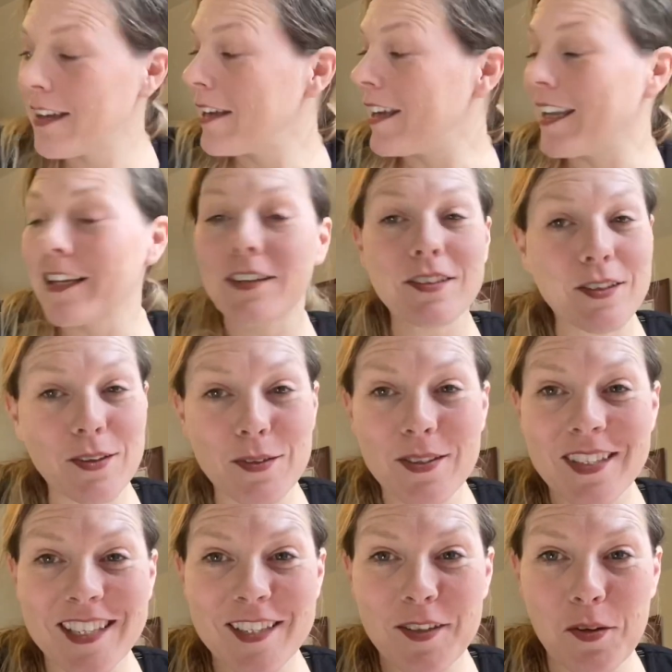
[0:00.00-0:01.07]
and
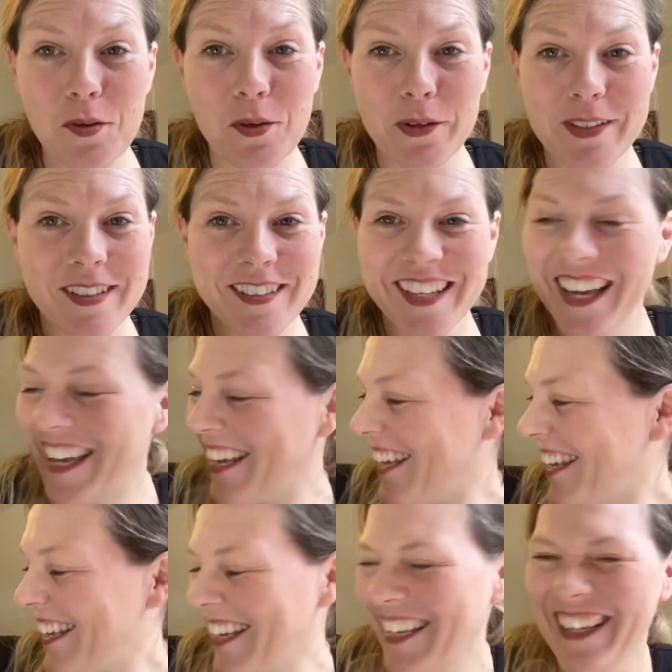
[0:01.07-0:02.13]
excuse the school's
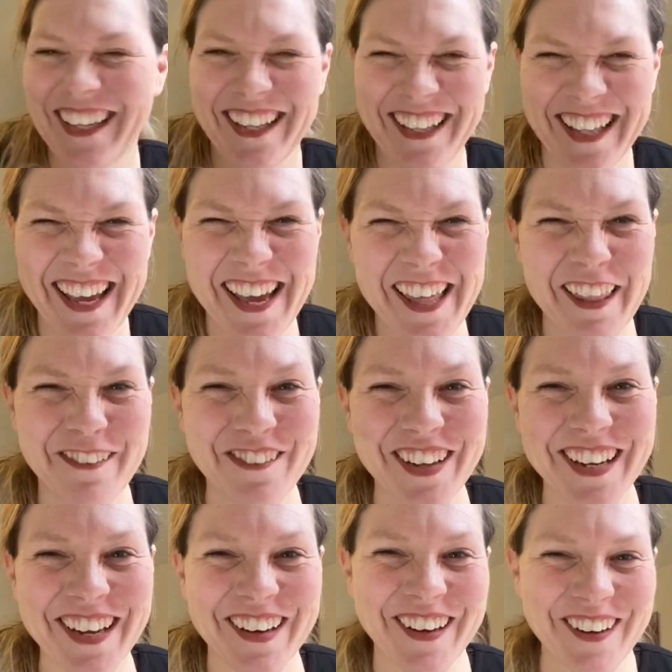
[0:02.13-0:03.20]
the
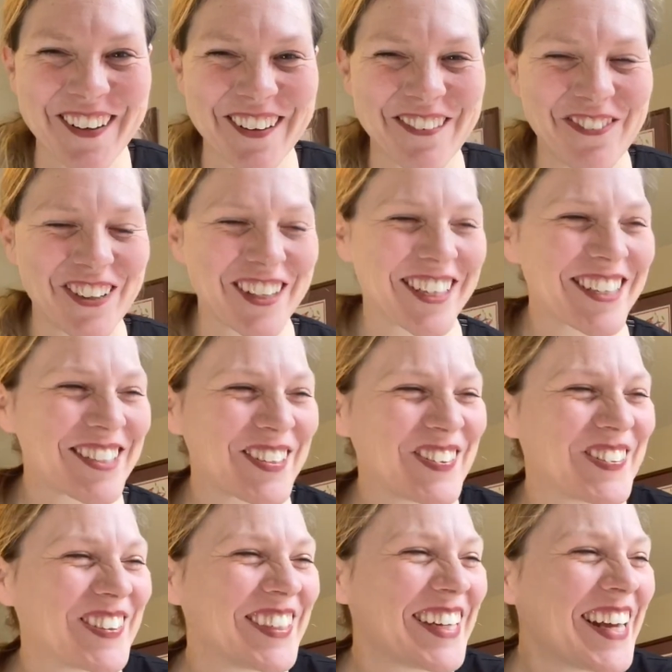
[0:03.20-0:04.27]
video for the
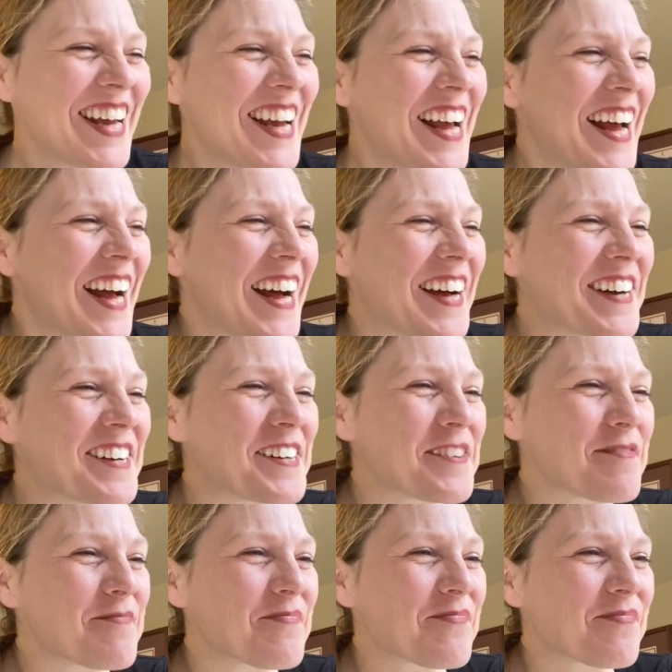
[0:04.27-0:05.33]
school.
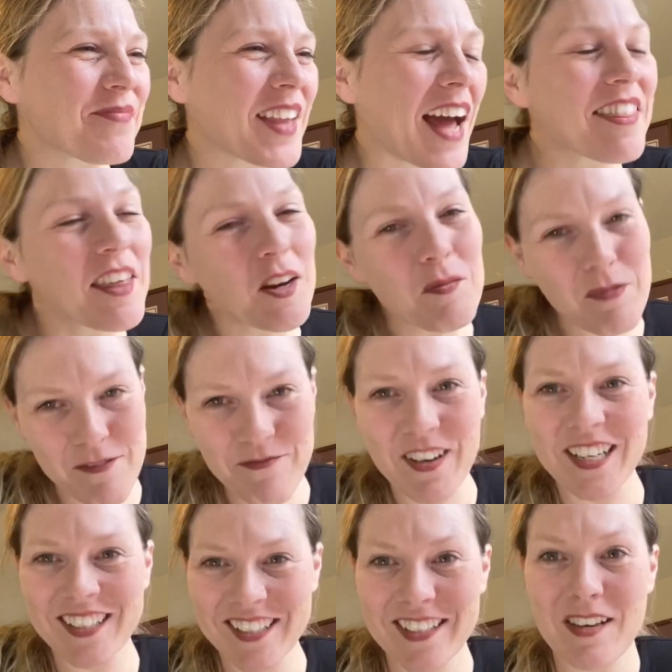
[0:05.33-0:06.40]
I thought it'd be
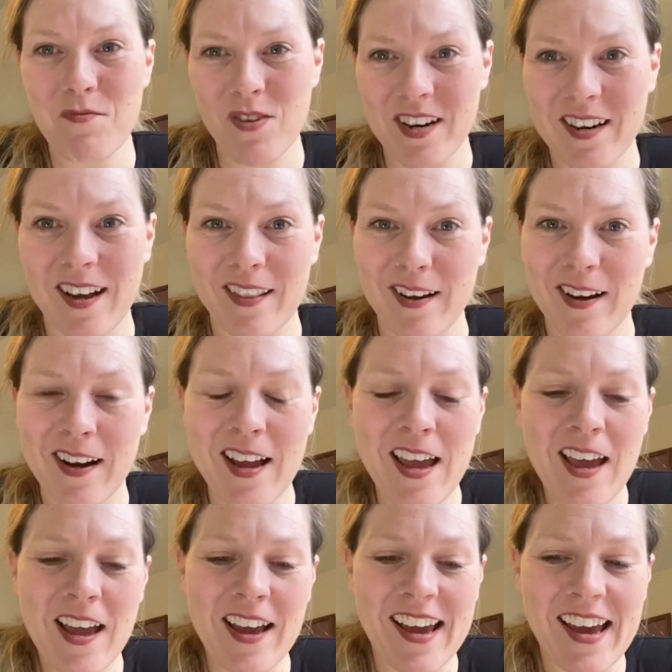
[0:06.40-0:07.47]
fun to see one another,
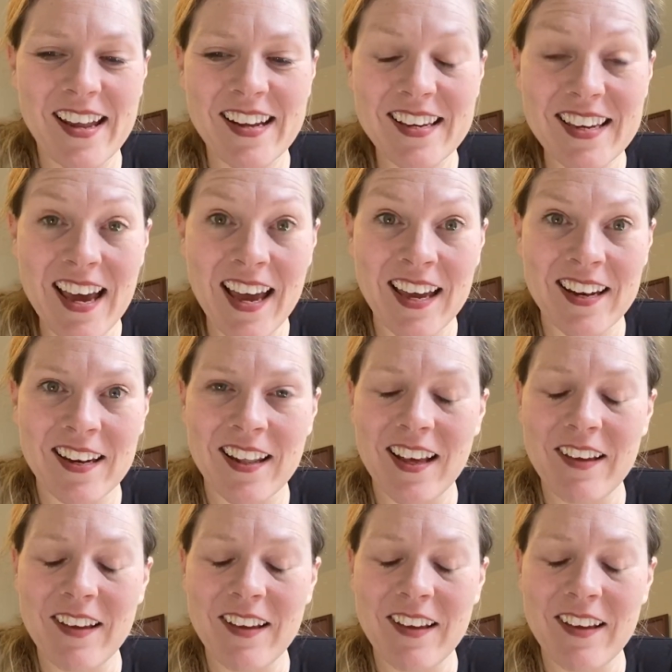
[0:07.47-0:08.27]
and again,